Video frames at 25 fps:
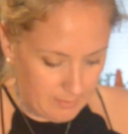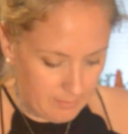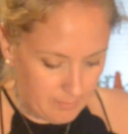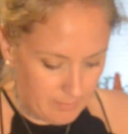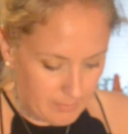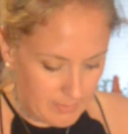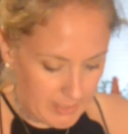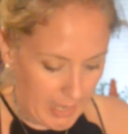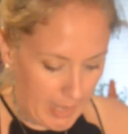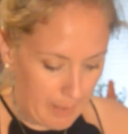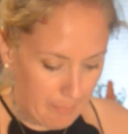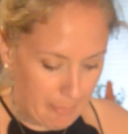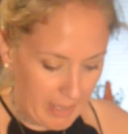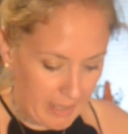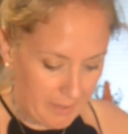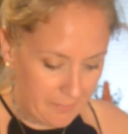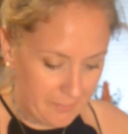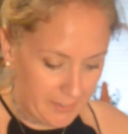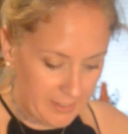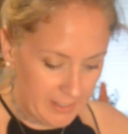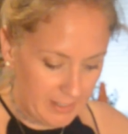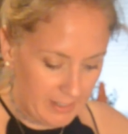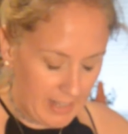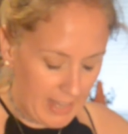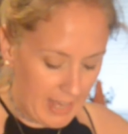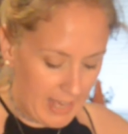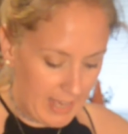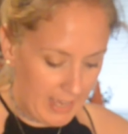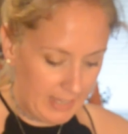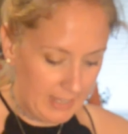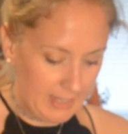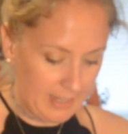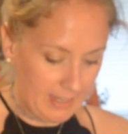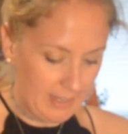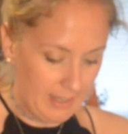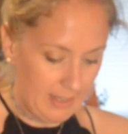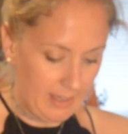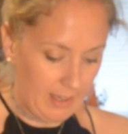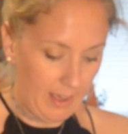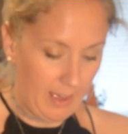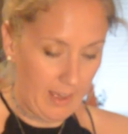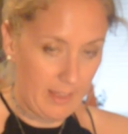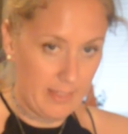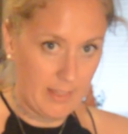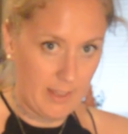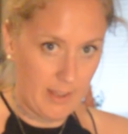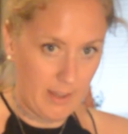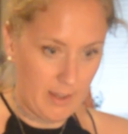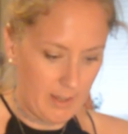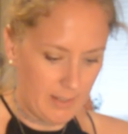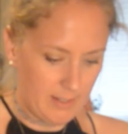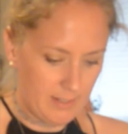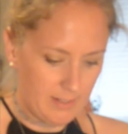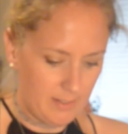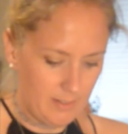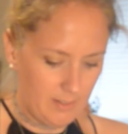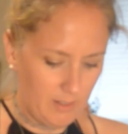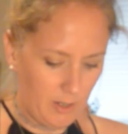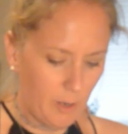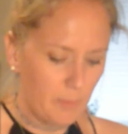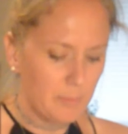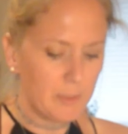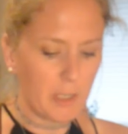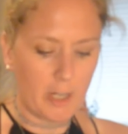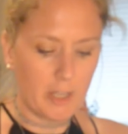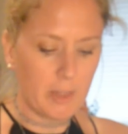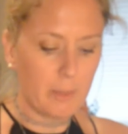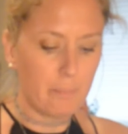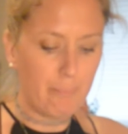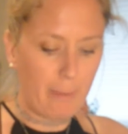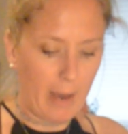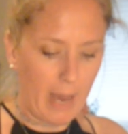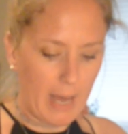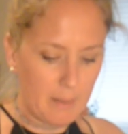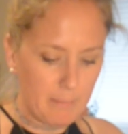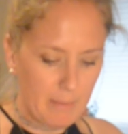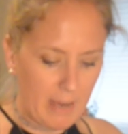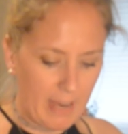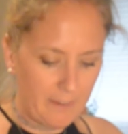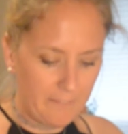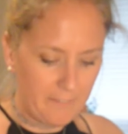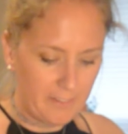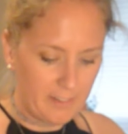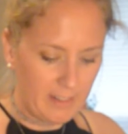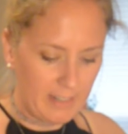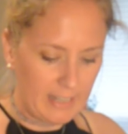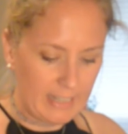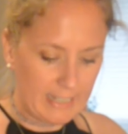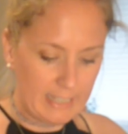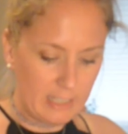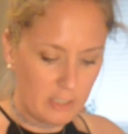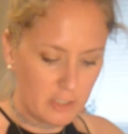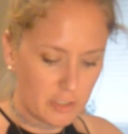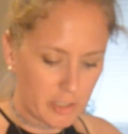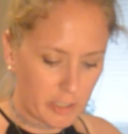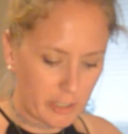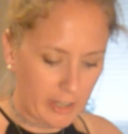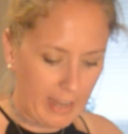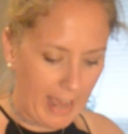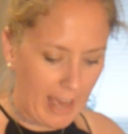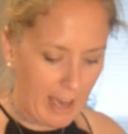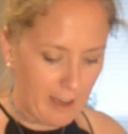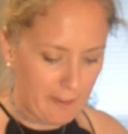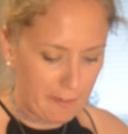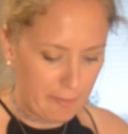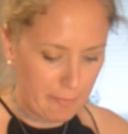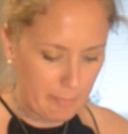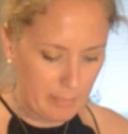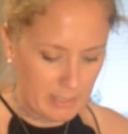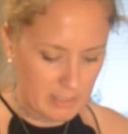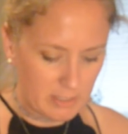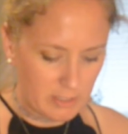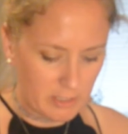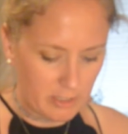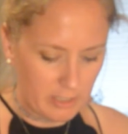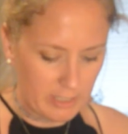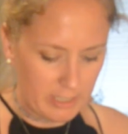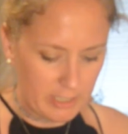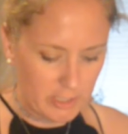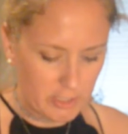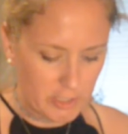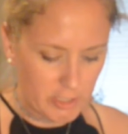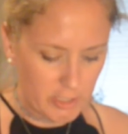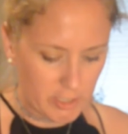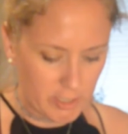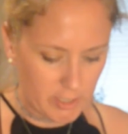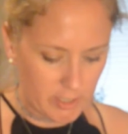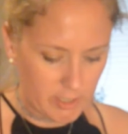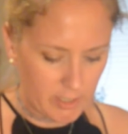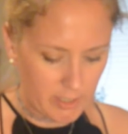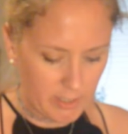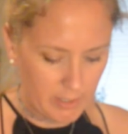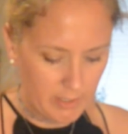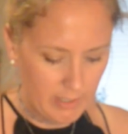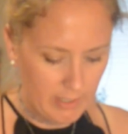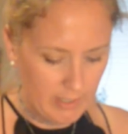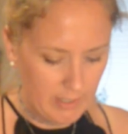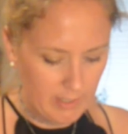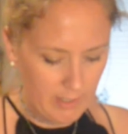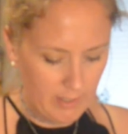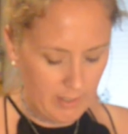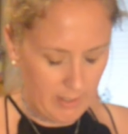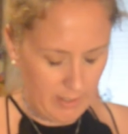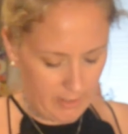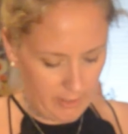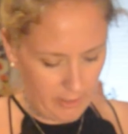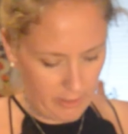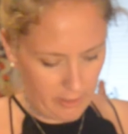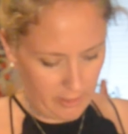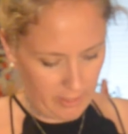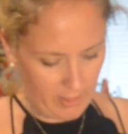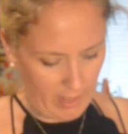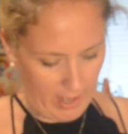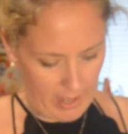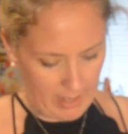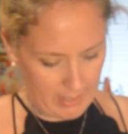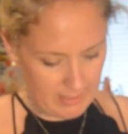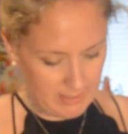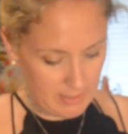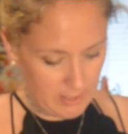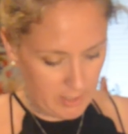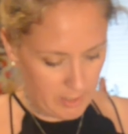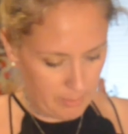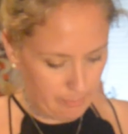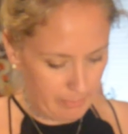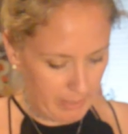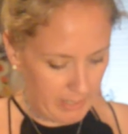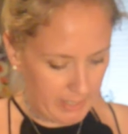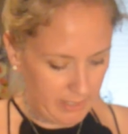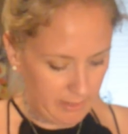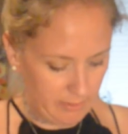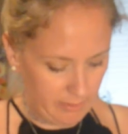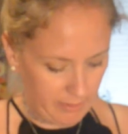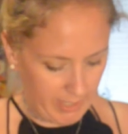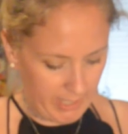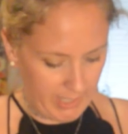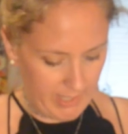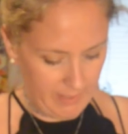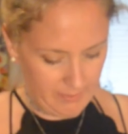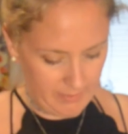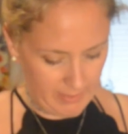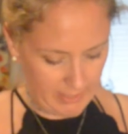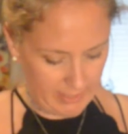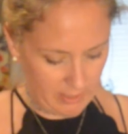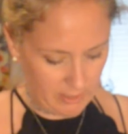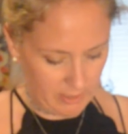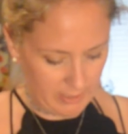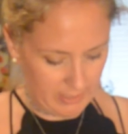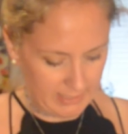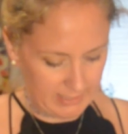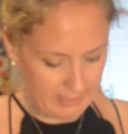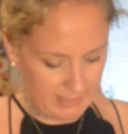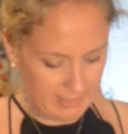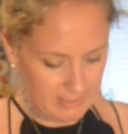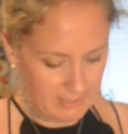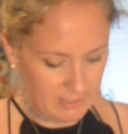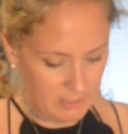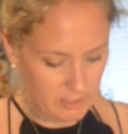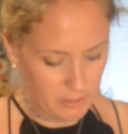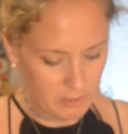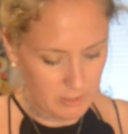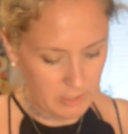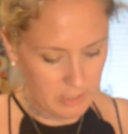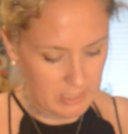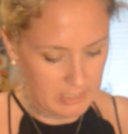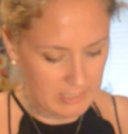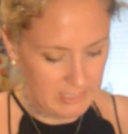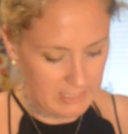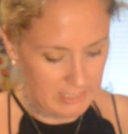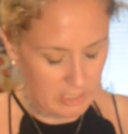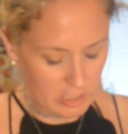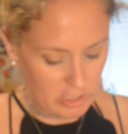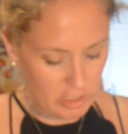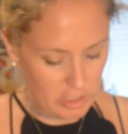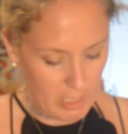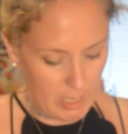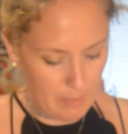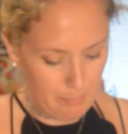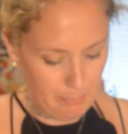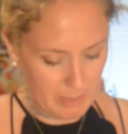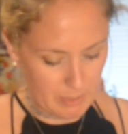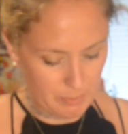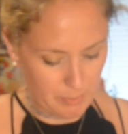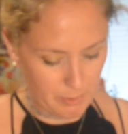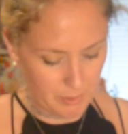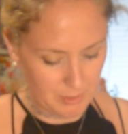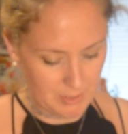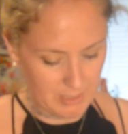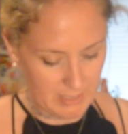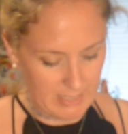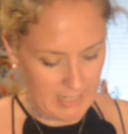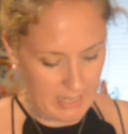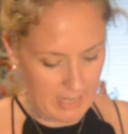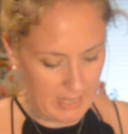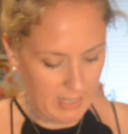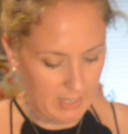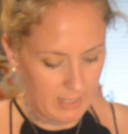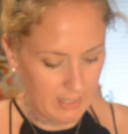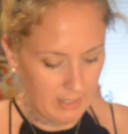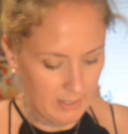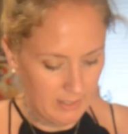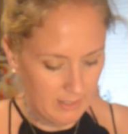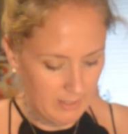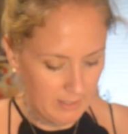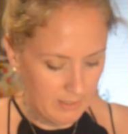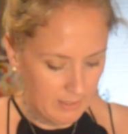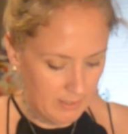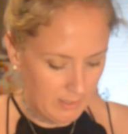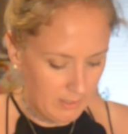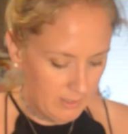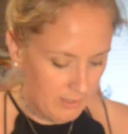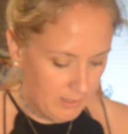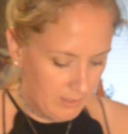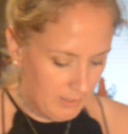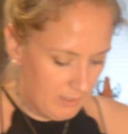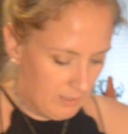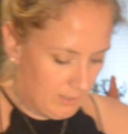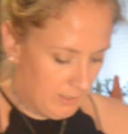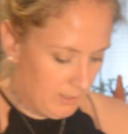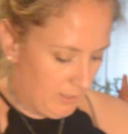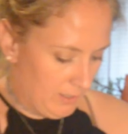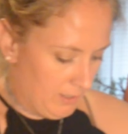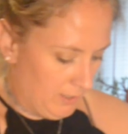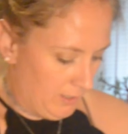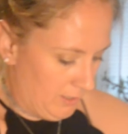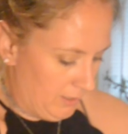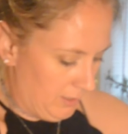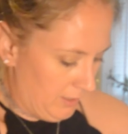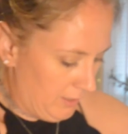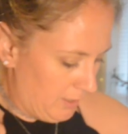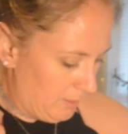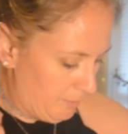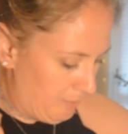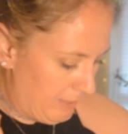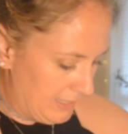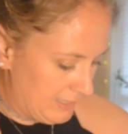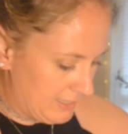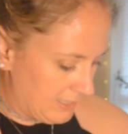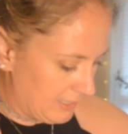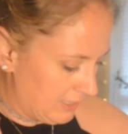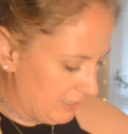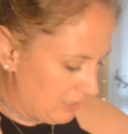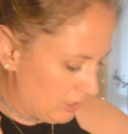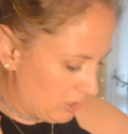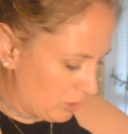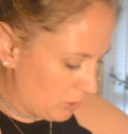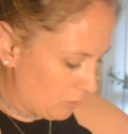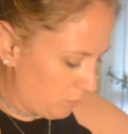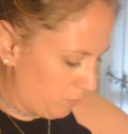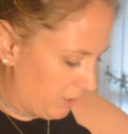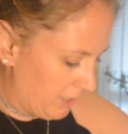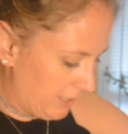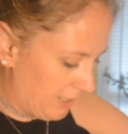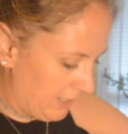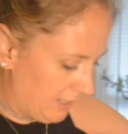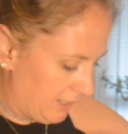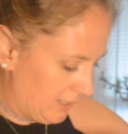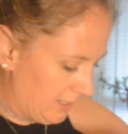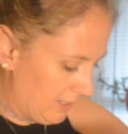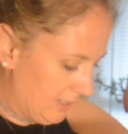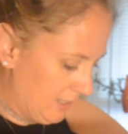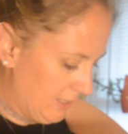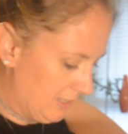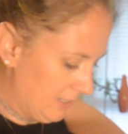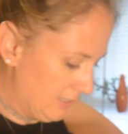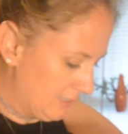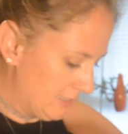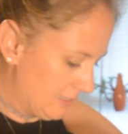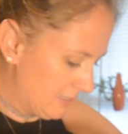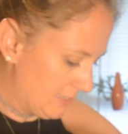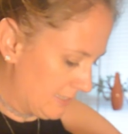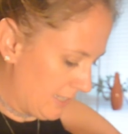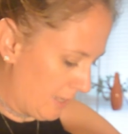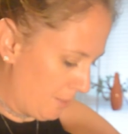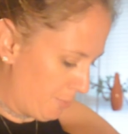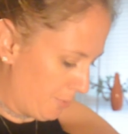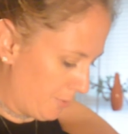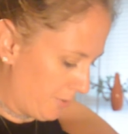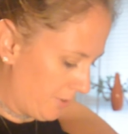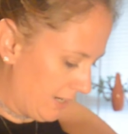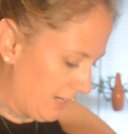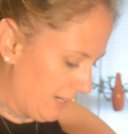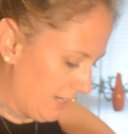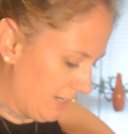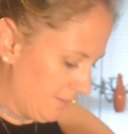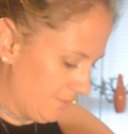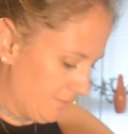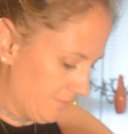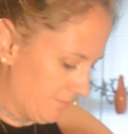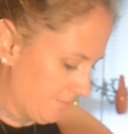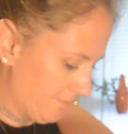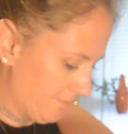top half of the leg and the bottom half of, like, here's your calf muscle, here's your thighs and your butt, right? Like all like this. So you can see the shape it's supposed to take. You basically just want to separate